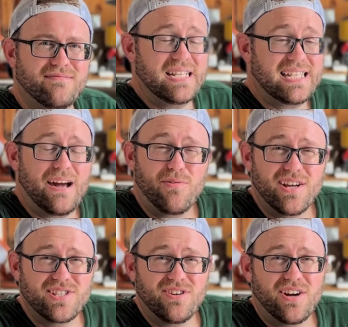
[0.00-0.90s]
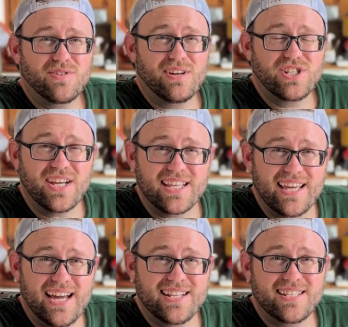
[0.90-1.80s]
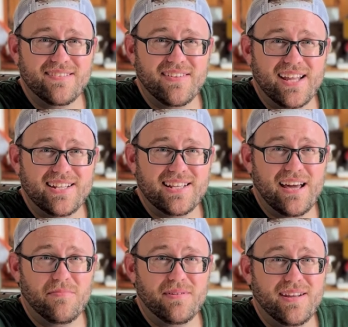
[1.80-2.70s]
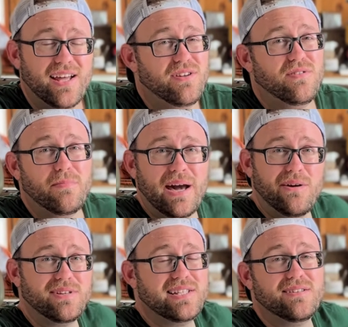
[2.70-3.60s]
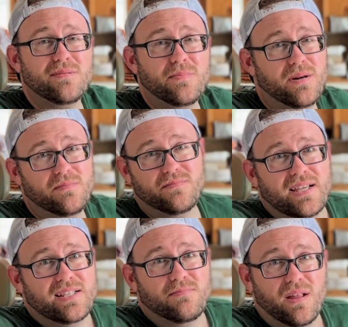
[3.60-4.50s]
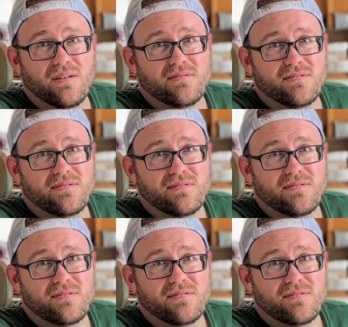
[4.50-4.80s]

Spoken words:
Is that where I start? Do I check that to see if that needs to happen? I know the power steering pump is blown.